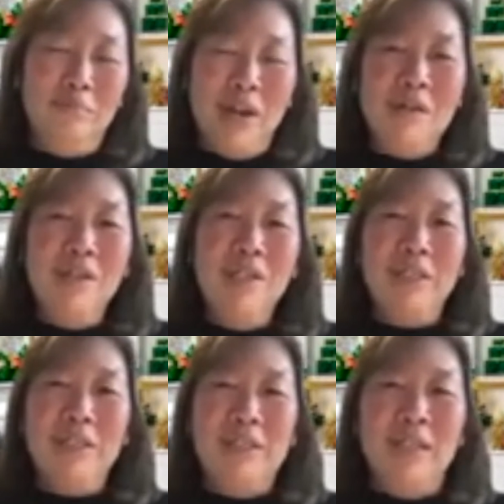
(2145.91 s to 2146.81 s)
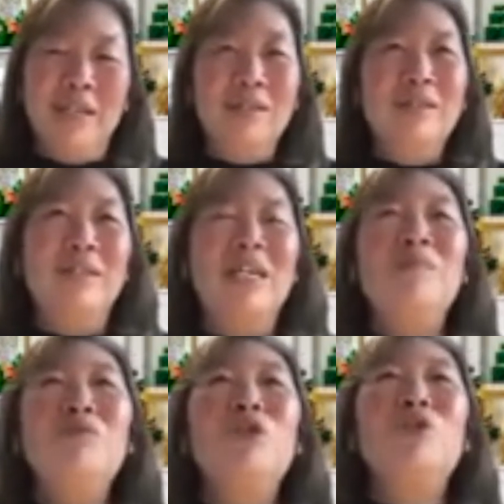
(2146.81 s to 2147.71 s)
barrenness that
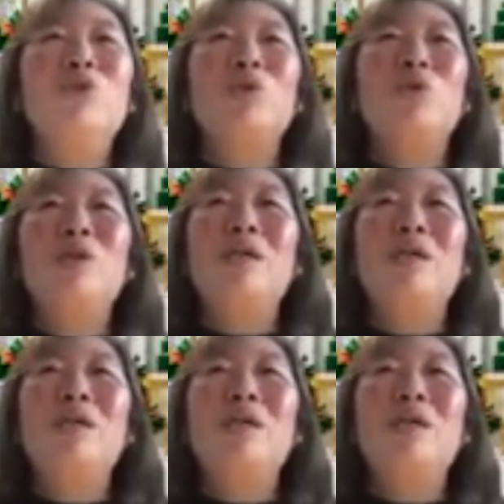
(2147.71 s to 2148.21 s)
seems to